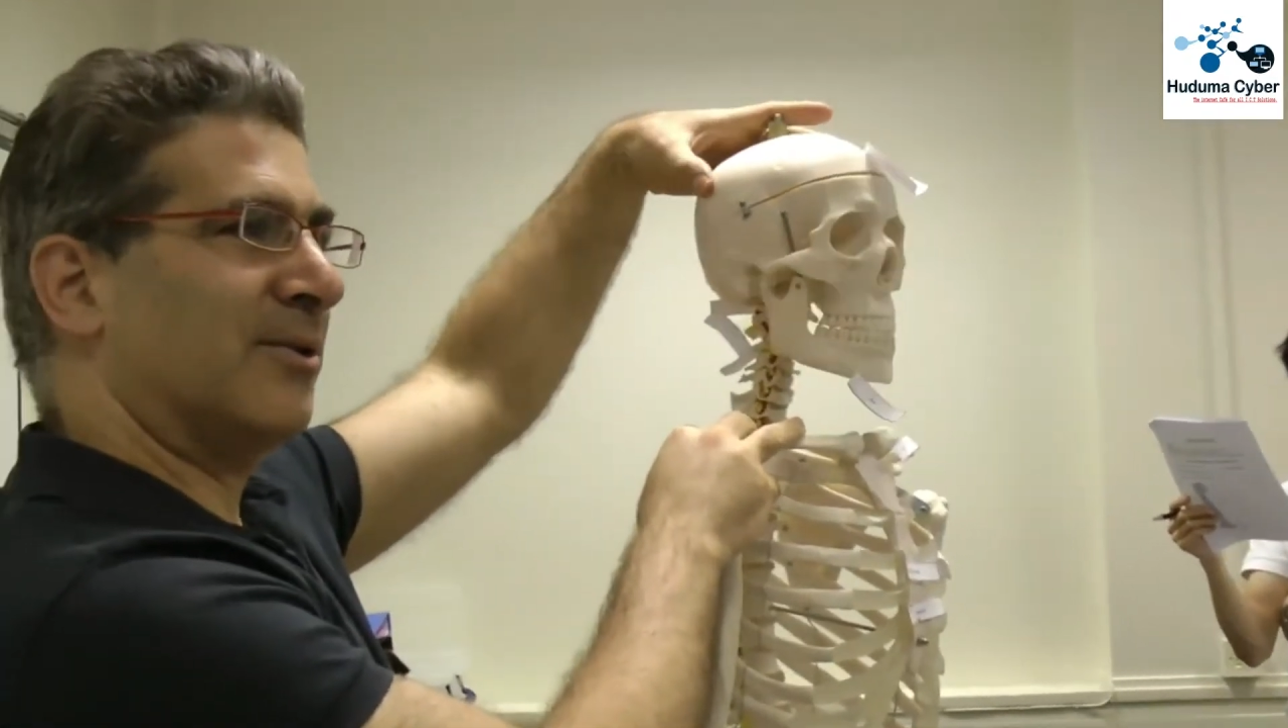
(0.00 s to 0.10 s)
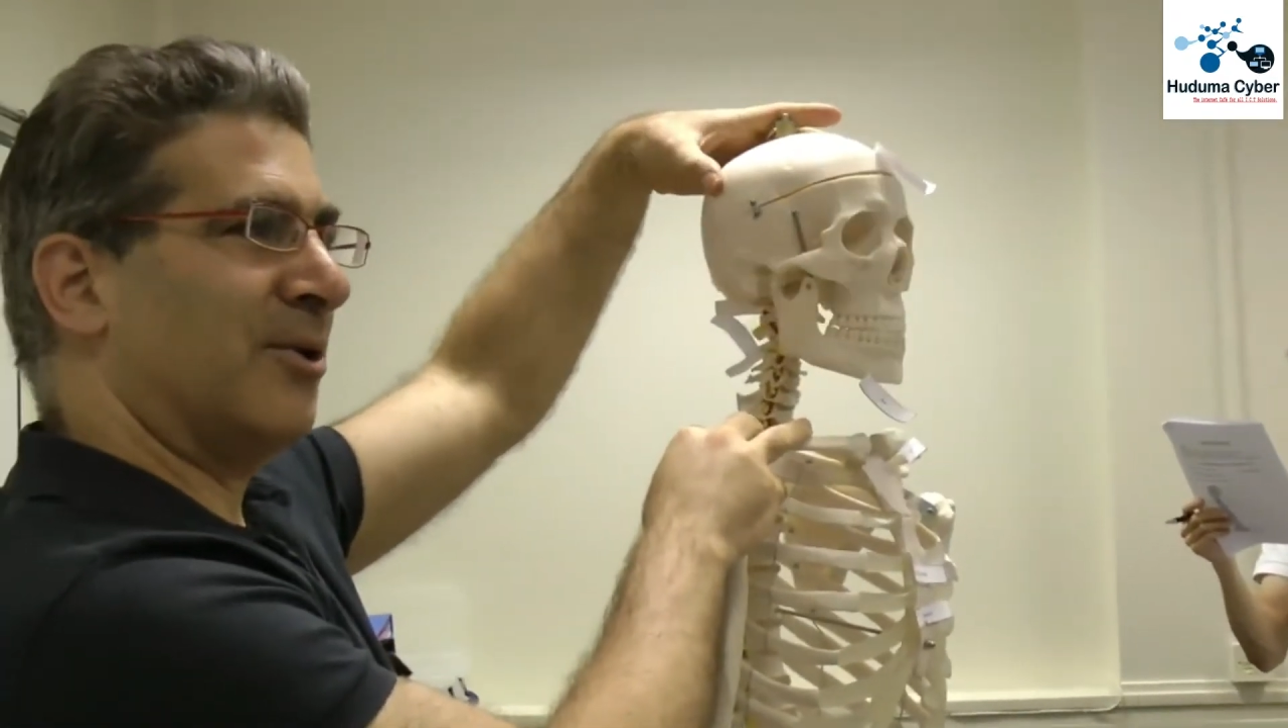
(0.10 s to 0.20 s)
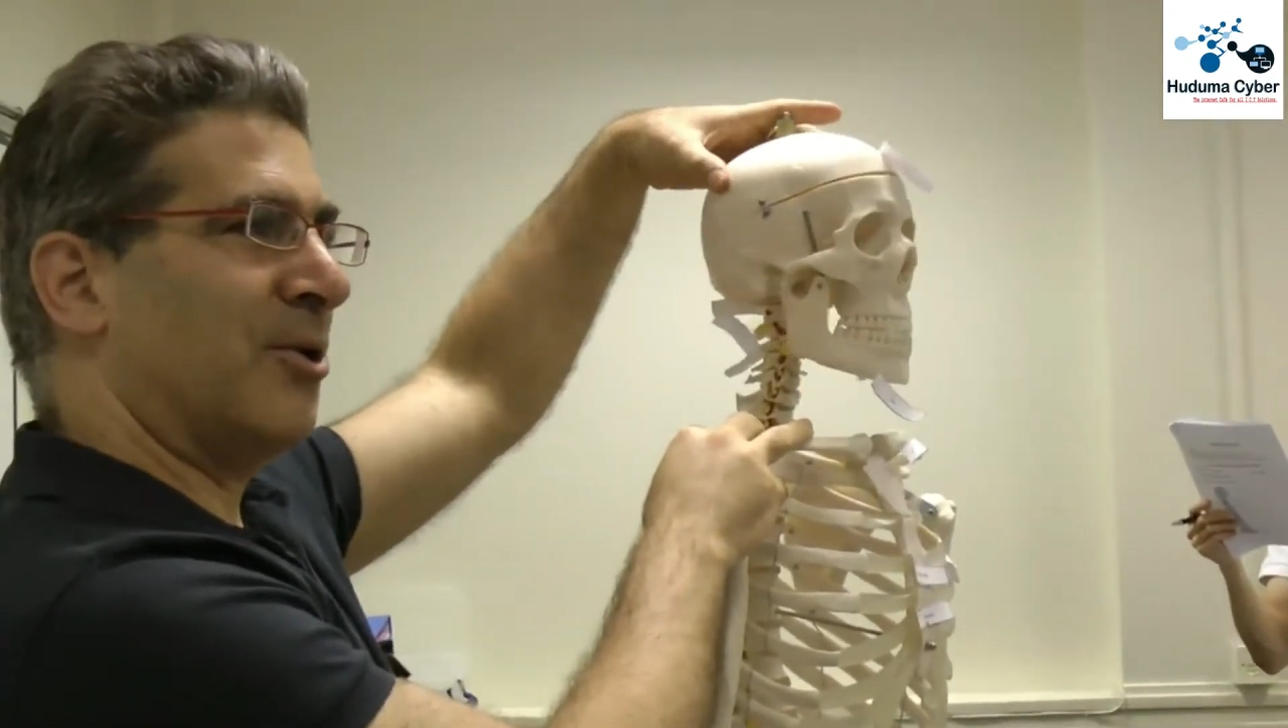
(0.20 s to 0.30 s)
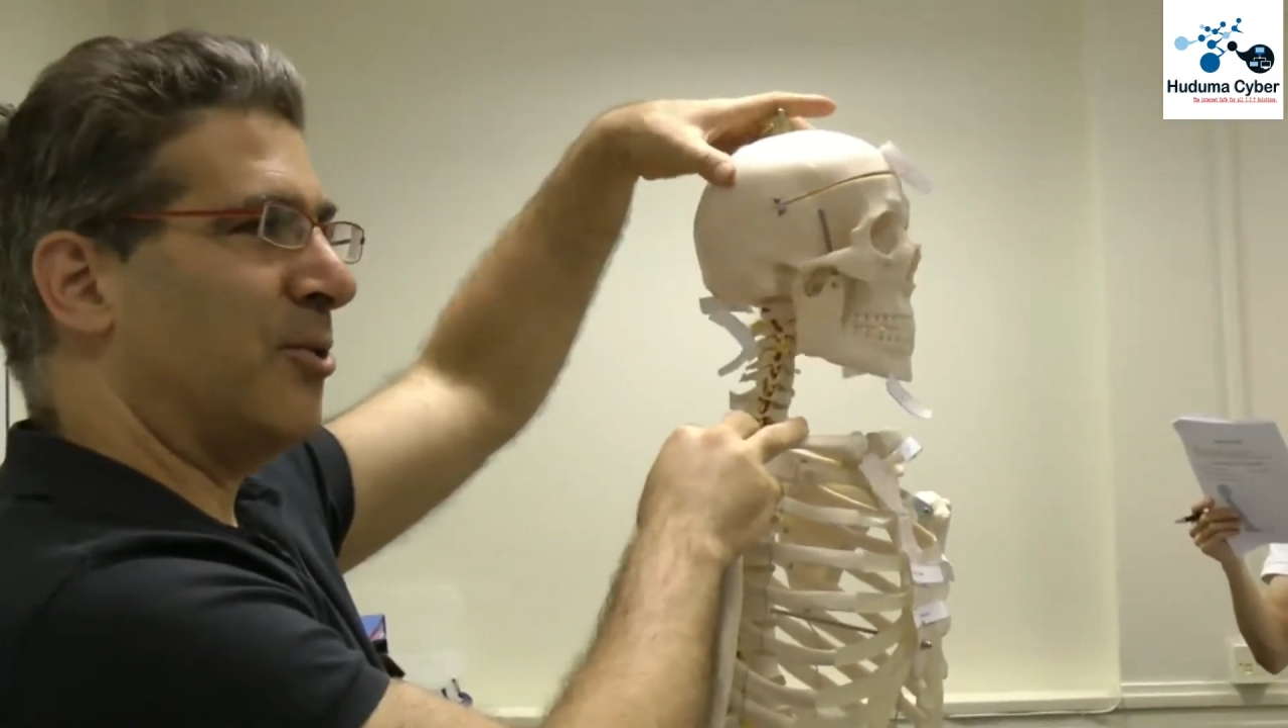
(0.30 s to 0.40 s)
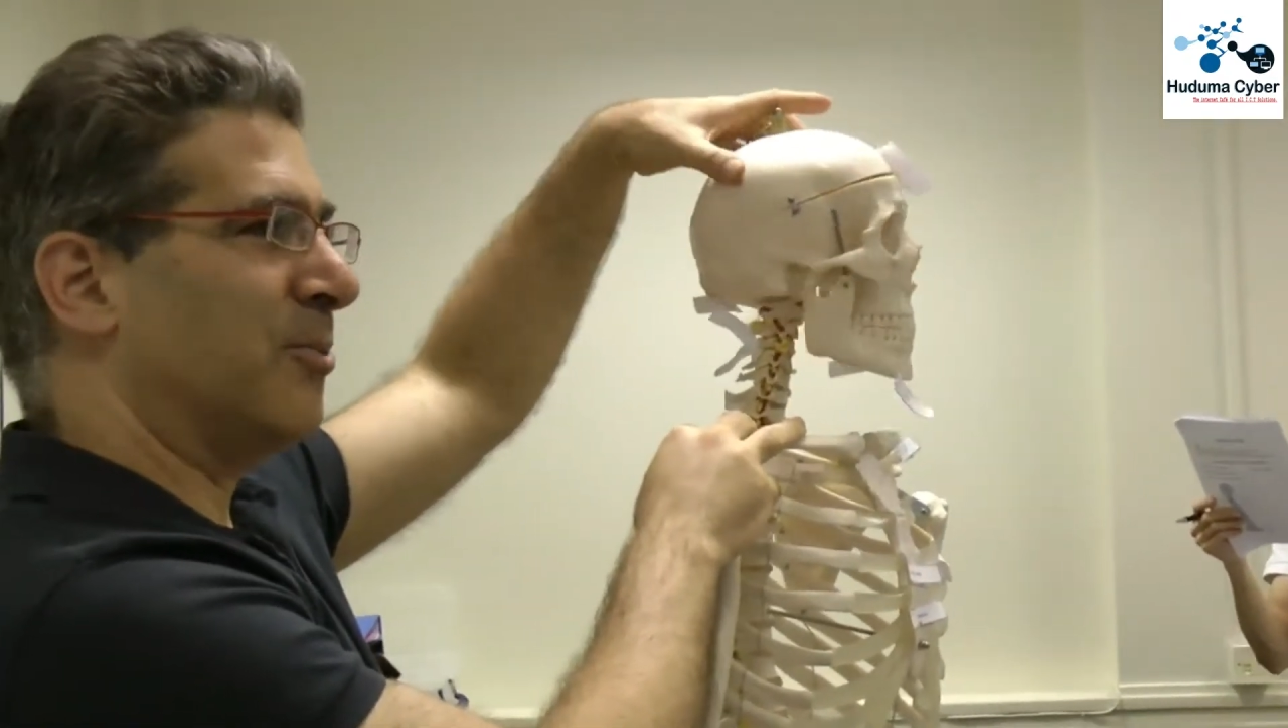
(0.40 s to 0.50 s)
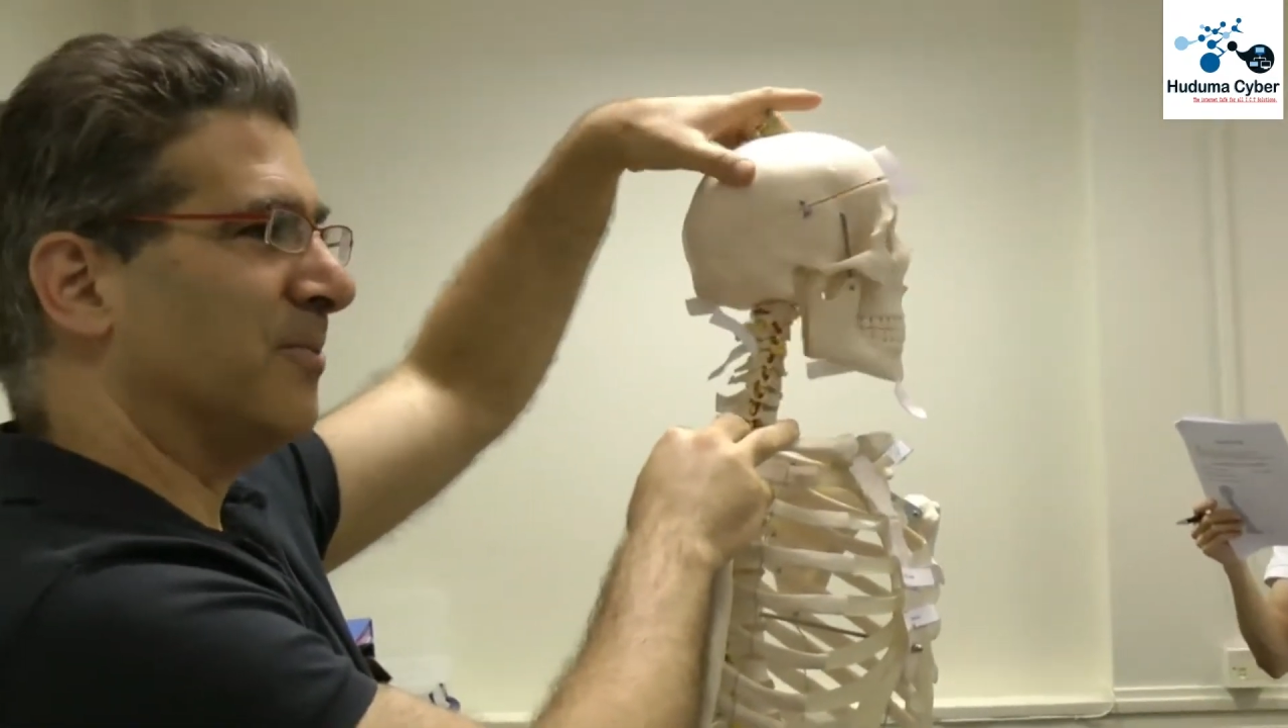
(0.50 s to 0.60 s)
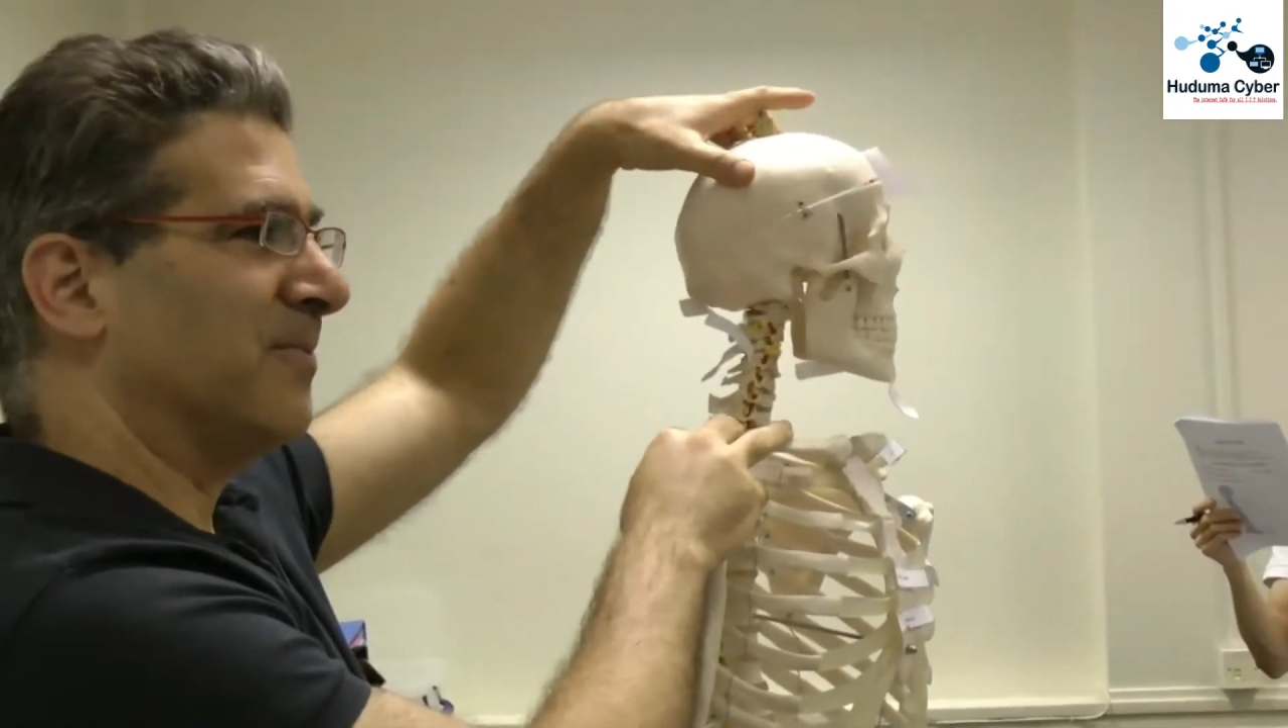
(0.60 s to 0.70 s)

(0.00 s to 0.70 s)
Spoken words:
No.